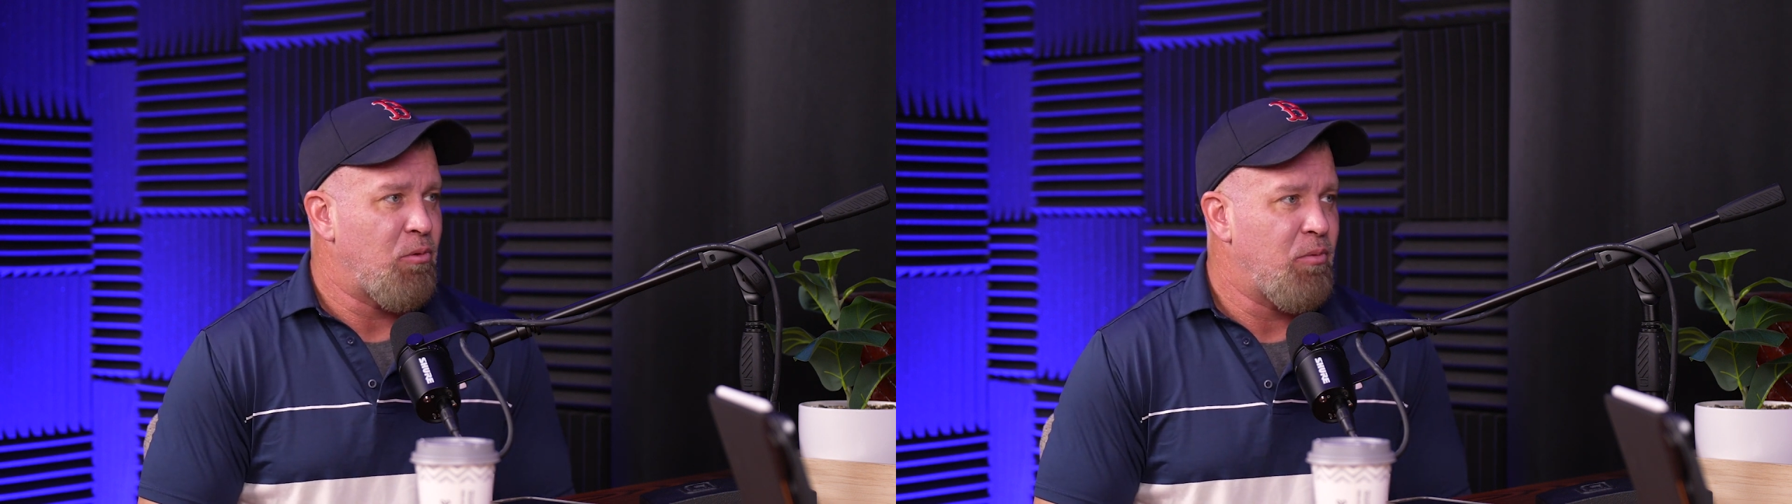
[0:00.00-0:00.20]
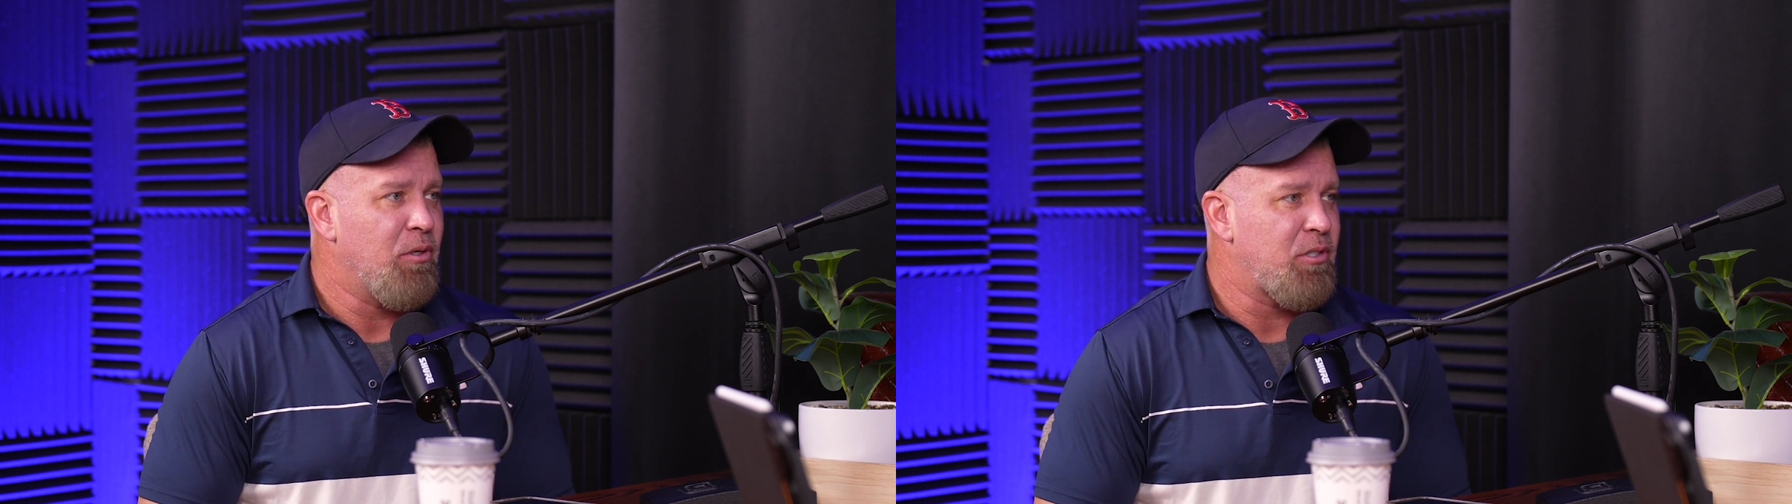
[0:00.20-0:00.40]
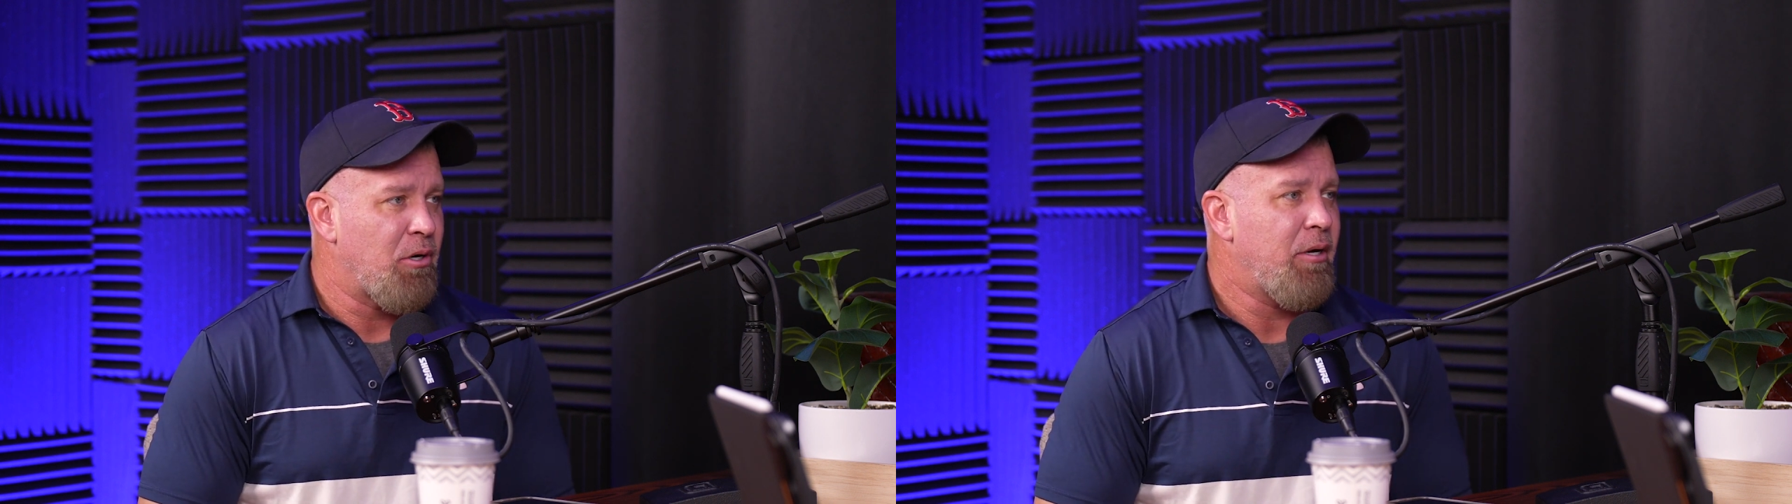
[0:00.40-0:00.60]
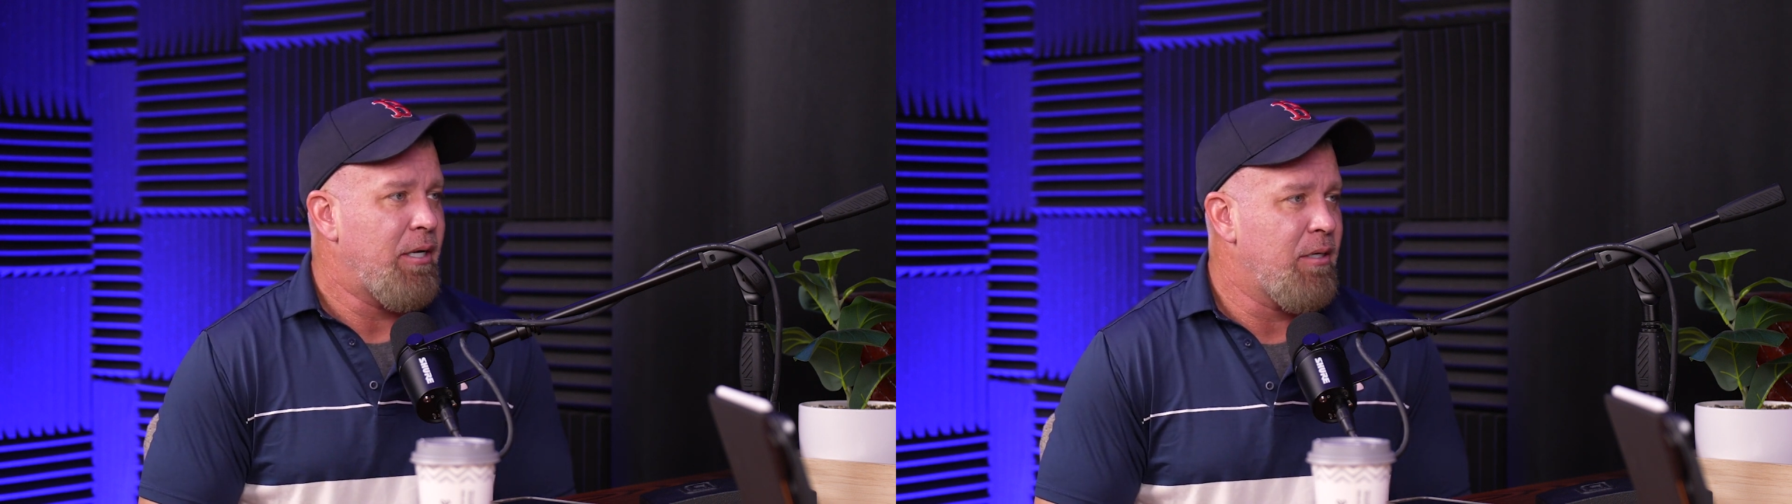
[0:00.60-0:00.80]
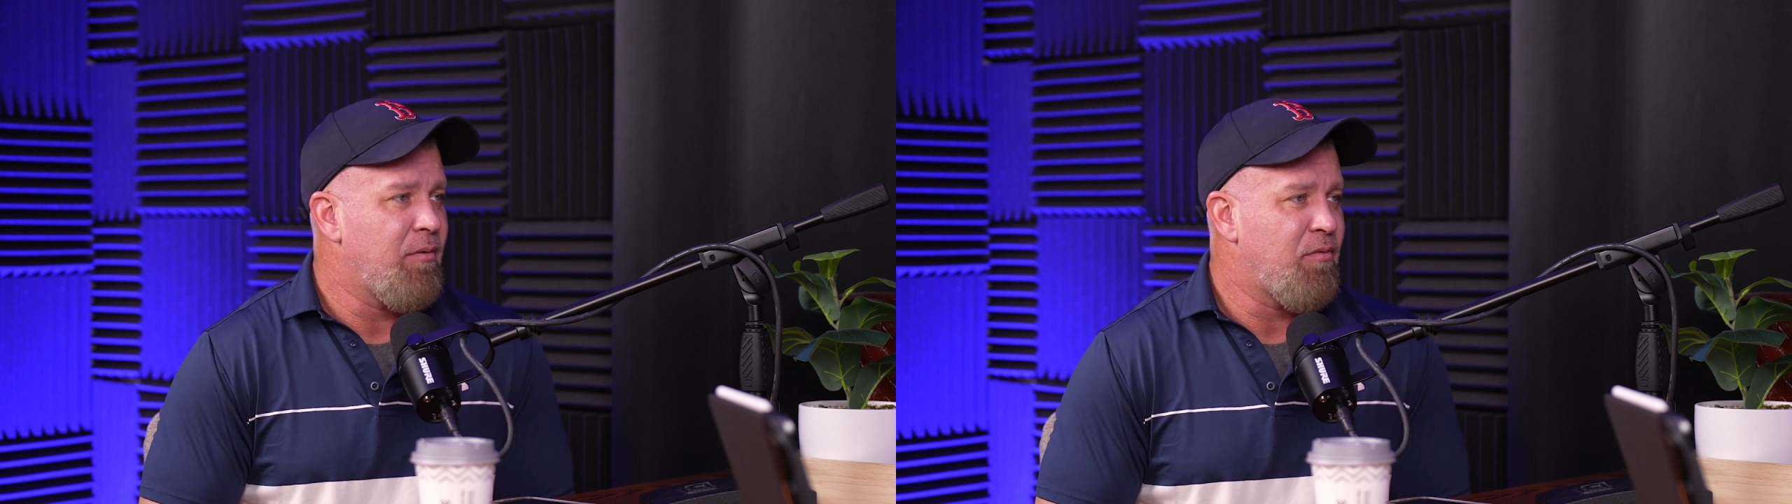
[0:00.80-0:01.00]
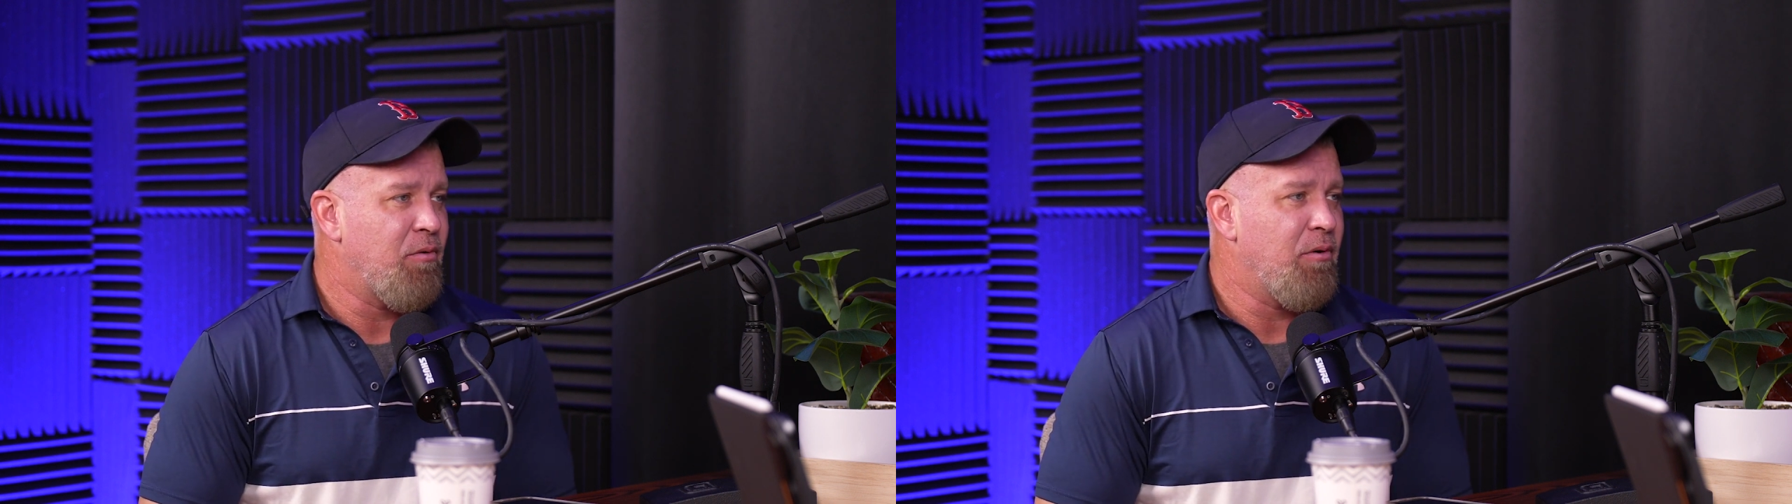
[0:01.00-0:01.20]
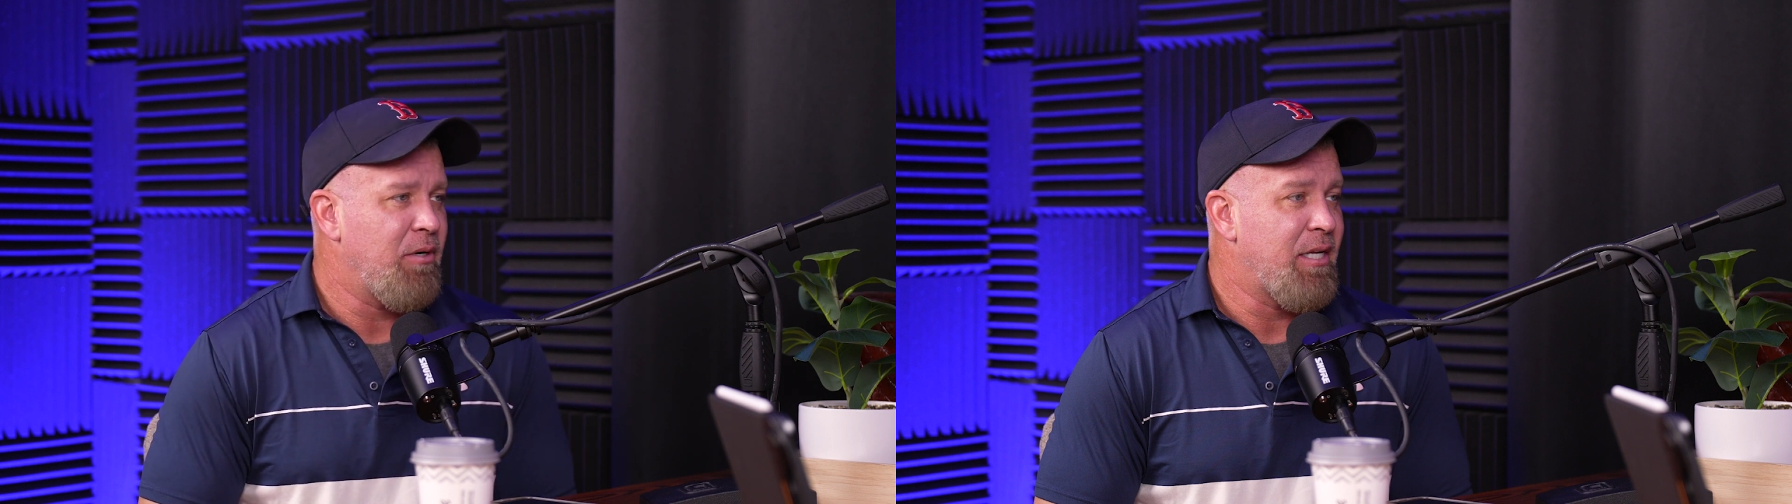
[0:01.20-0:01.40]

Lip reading: real target for